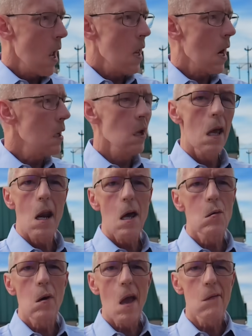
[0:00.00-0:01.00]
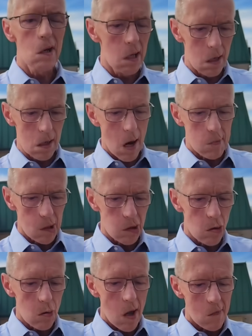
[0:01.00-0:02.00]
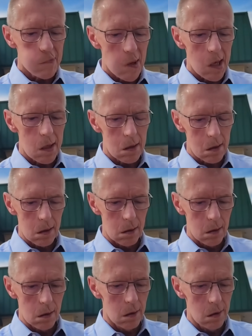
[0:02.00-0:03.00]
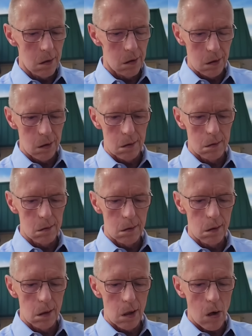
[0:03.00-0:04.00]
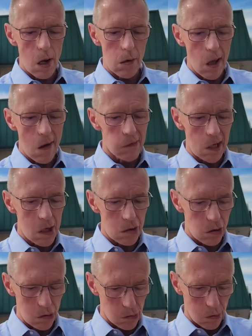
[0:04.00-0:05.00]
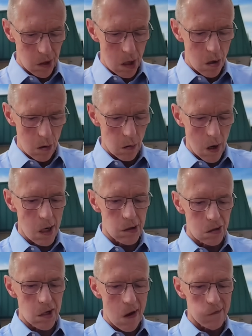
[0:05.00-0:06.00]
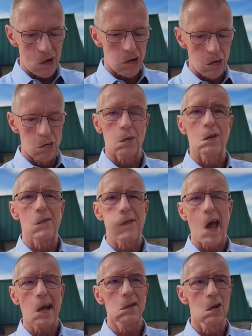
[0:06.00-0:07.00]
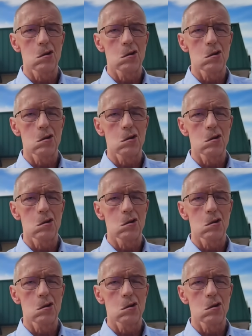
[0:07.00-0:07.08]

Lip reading: And I don't have any. I mean, you have been. I don't have any issues with you. I just have issues with the fact